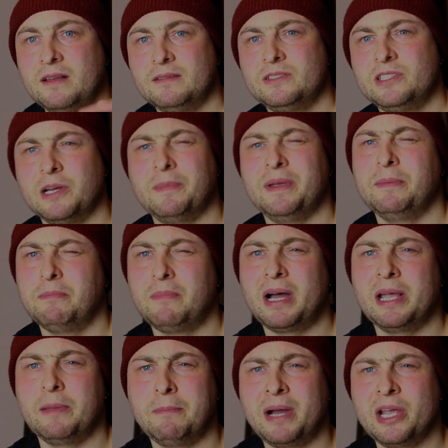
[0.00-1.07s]
Do you know what
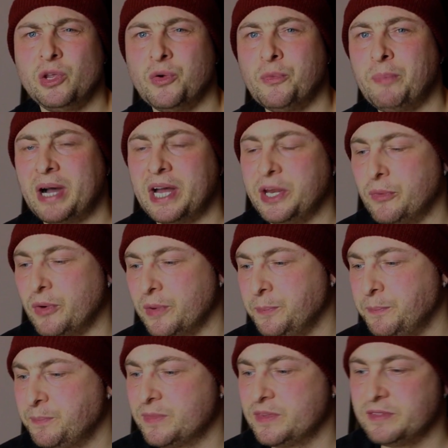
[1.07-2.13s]
I mean? My young paddy one,
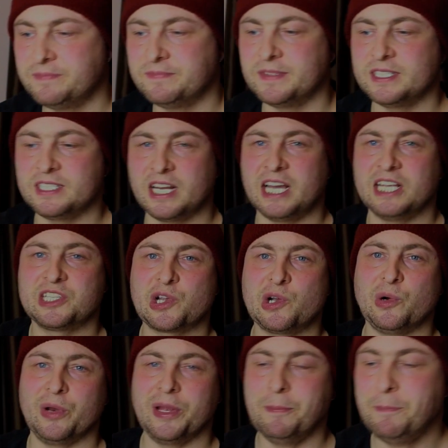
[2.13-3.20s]
as I like to
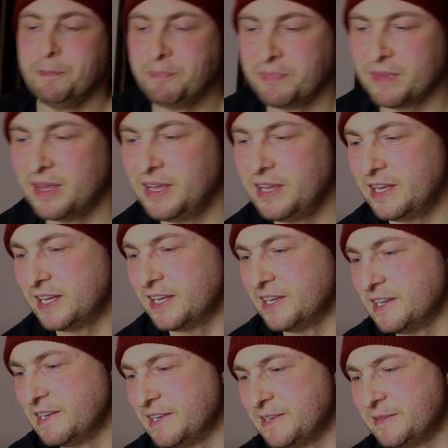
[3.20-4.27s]
call him.
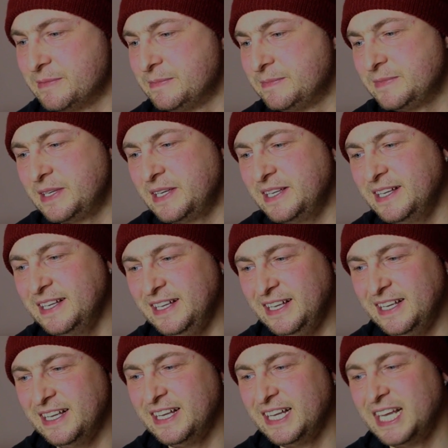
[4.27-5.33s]
And
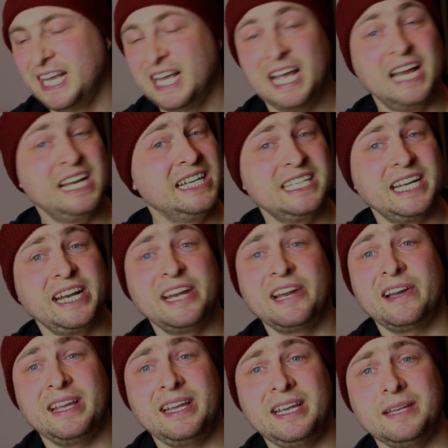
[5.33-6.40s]
he's only
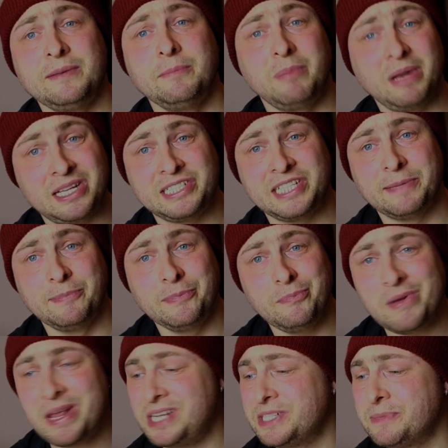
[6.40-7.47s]
19, bless him,
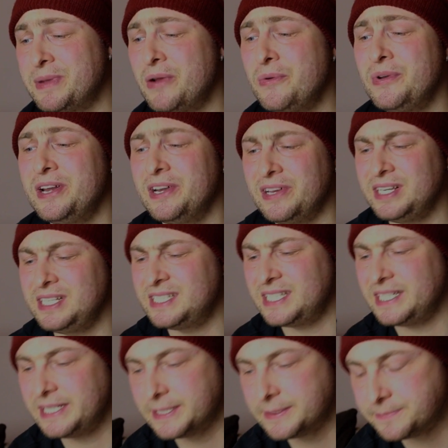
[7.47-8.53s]
only
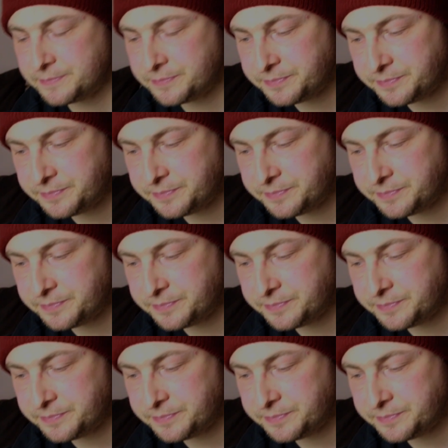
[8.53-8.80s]
19.